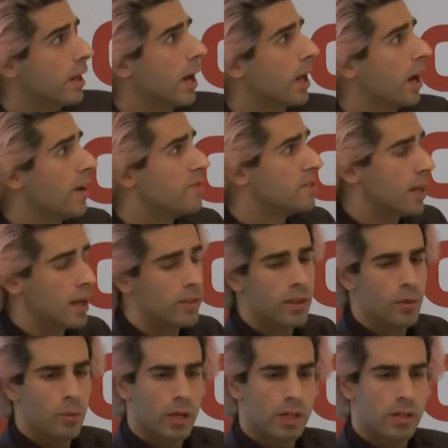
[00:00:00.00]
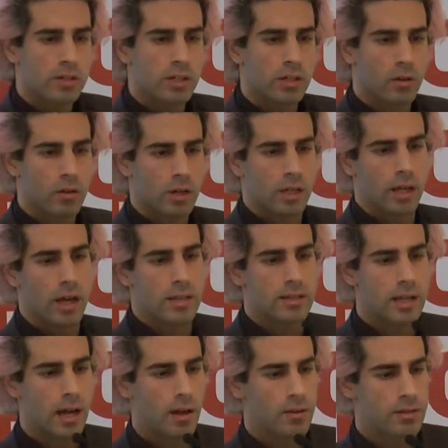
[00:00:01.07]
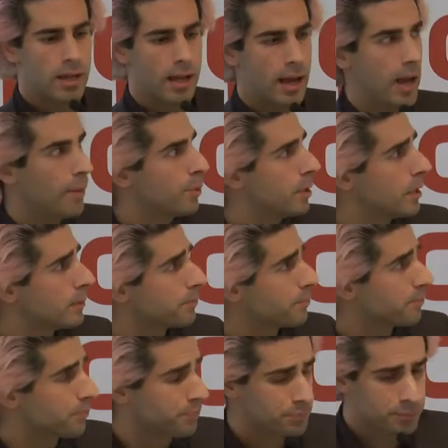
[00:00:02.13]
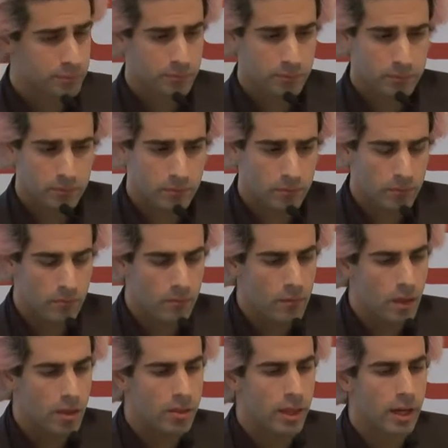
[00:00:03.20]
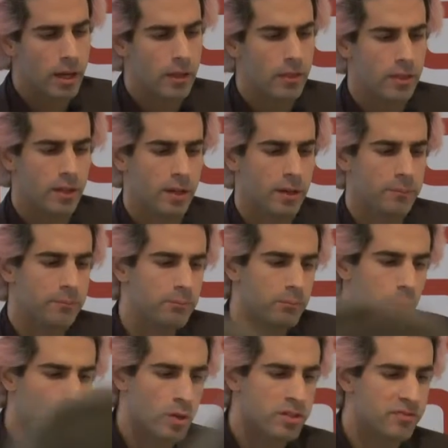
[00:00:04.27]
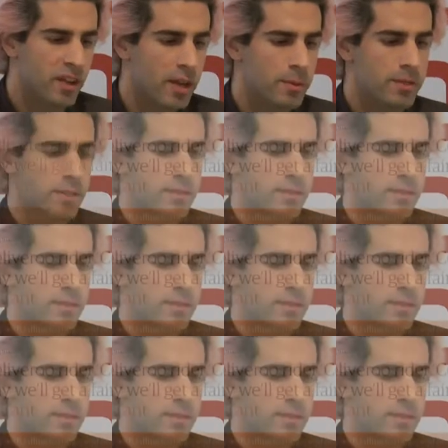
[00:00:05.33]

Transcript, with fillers: that. I've said that workers can organize. How is that happening? the most famous